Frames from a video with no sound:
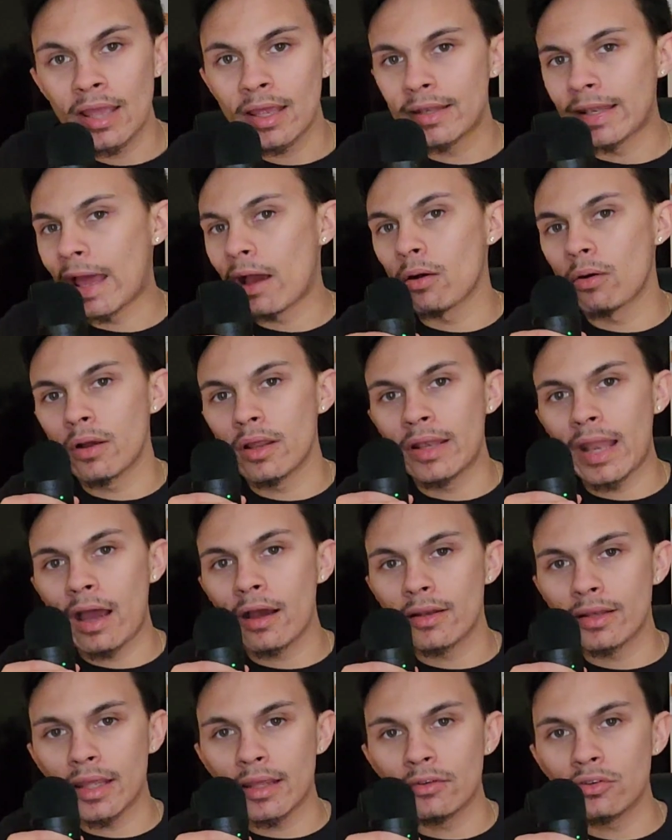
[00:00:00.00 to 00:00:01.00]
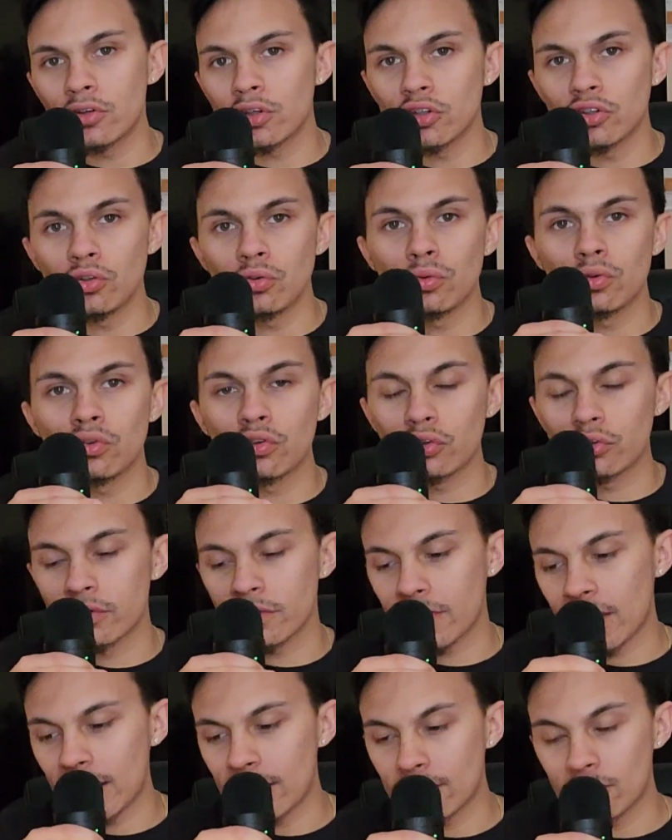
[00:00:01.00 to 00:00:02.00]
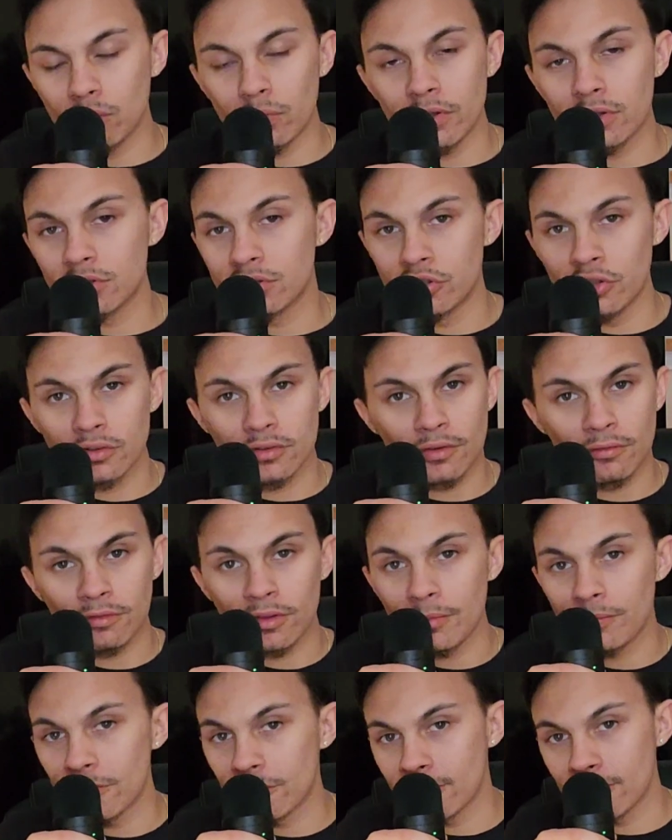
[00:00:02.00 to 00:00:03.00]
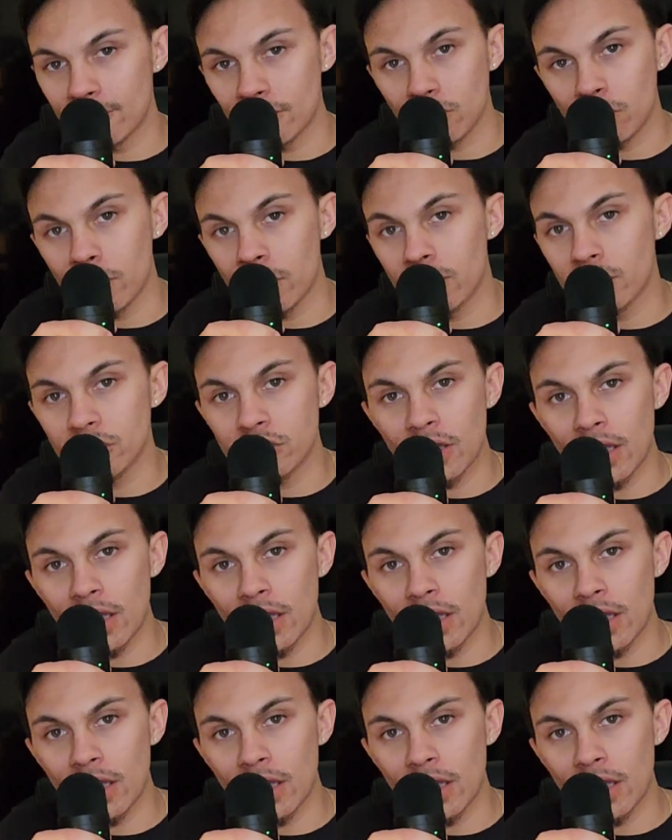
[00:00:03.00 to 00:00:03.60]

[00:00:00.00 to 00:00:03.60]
nowadays you can do certain things with just a flip of a switch,